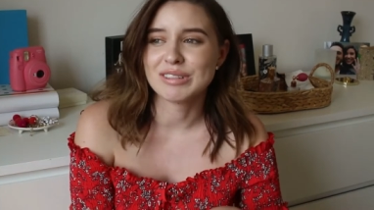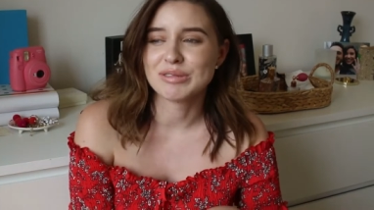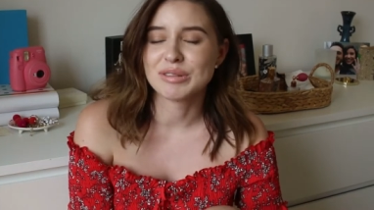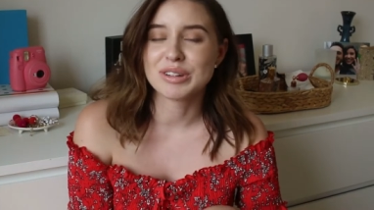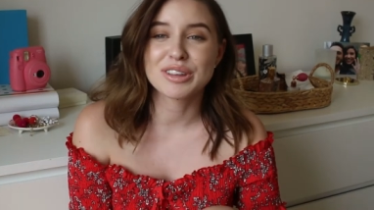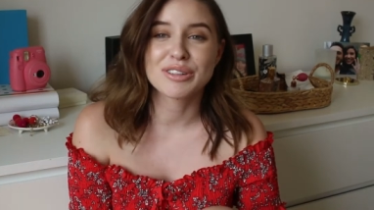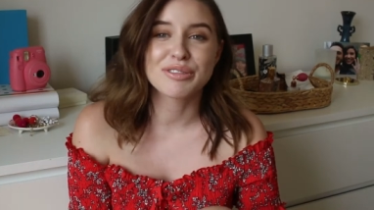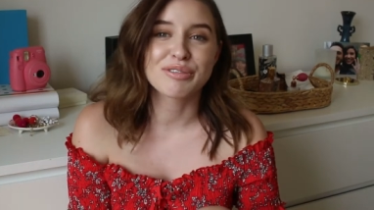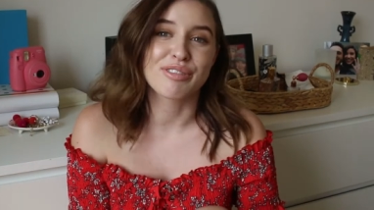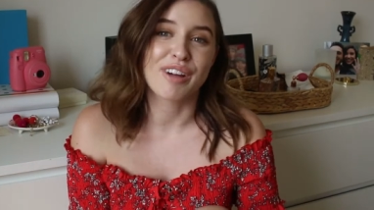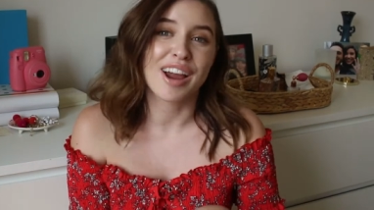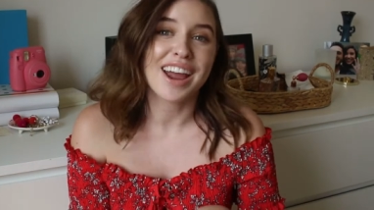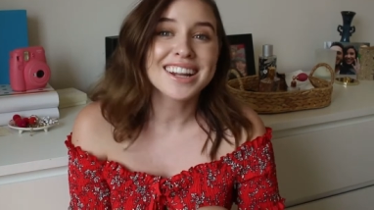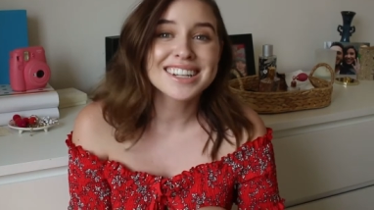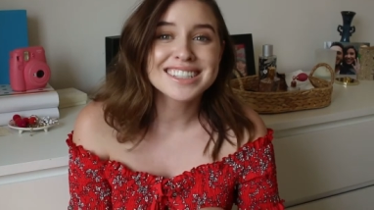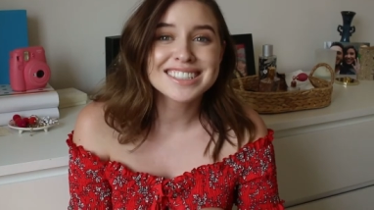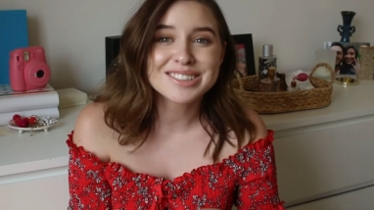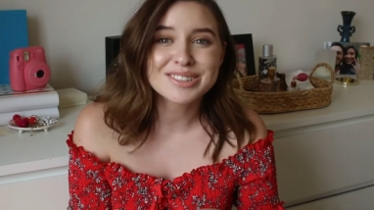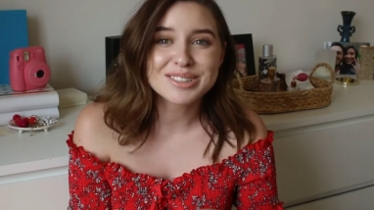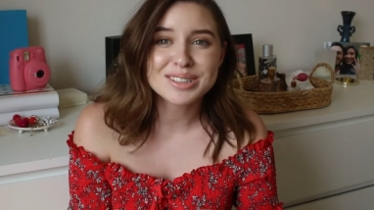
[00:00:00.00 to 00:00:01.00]
with a
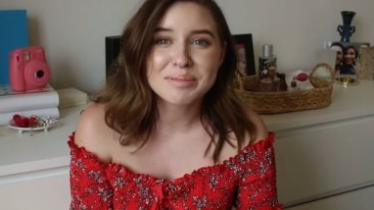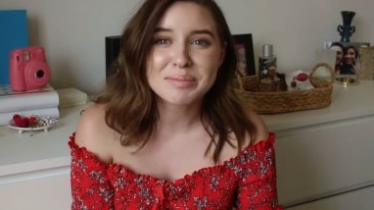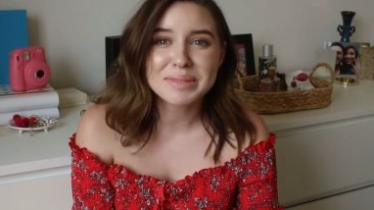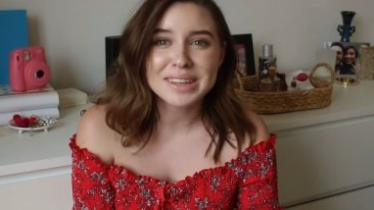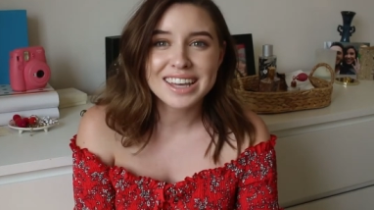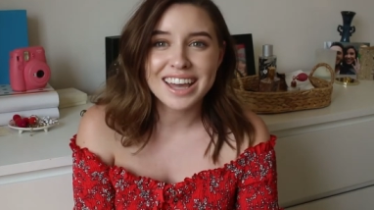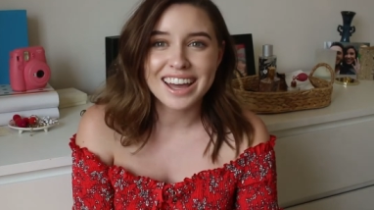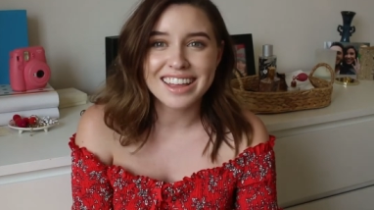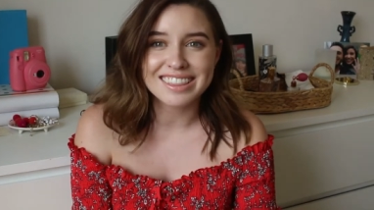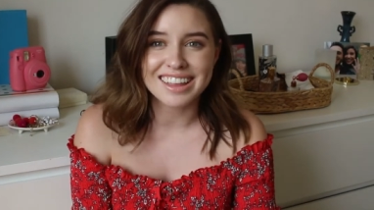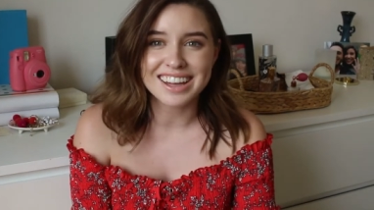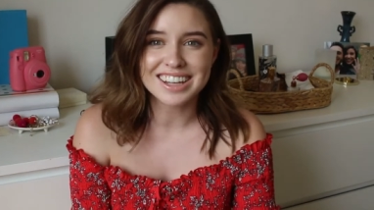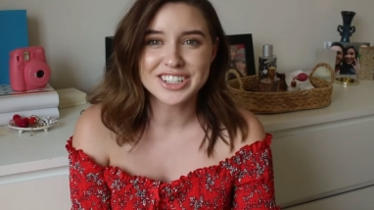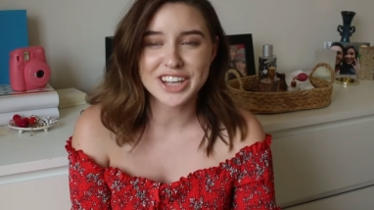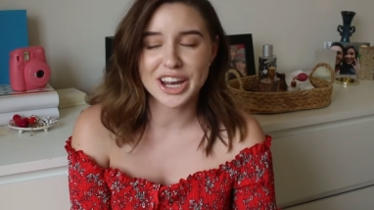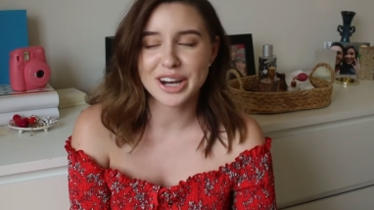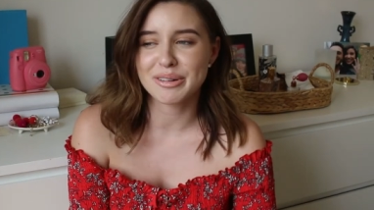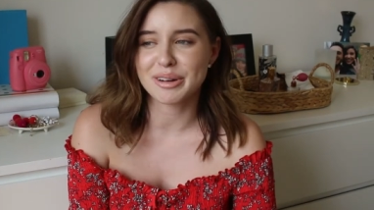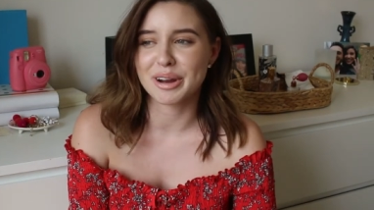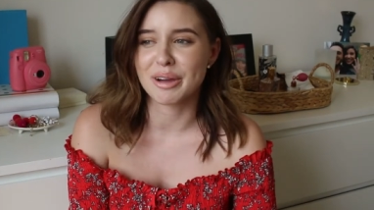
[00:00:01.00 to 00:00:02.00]
friend or something at lunch.
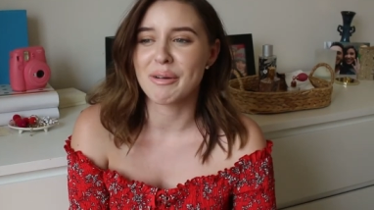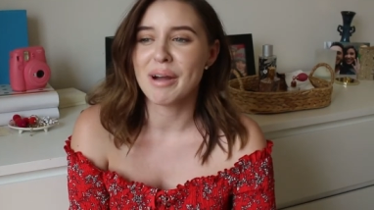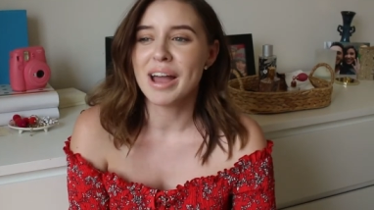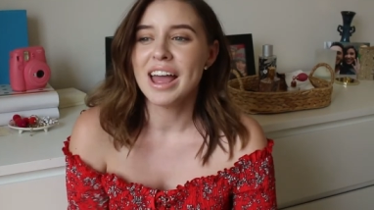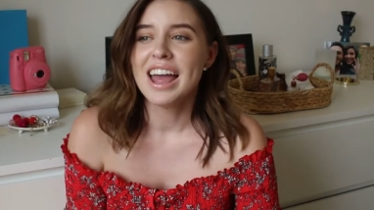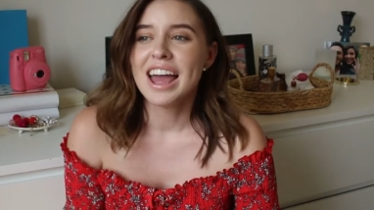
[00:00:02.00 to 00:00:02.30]
I don't know.